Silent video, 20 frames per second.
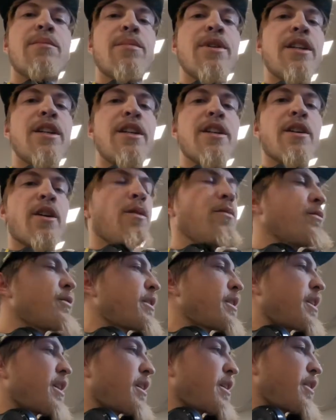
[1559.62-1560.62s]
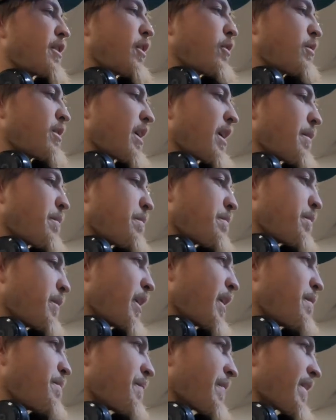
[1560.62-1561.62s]
be hopefully done in no time,
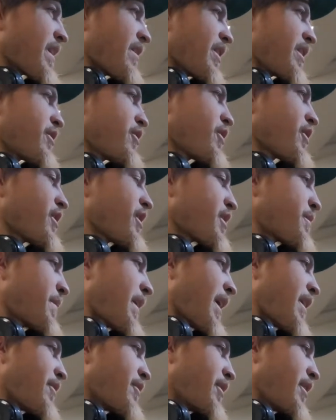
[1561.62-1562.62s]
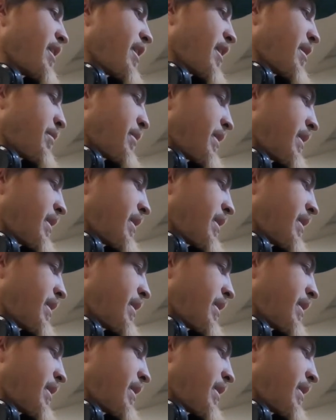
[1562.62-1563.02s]
but let's hook this battery up,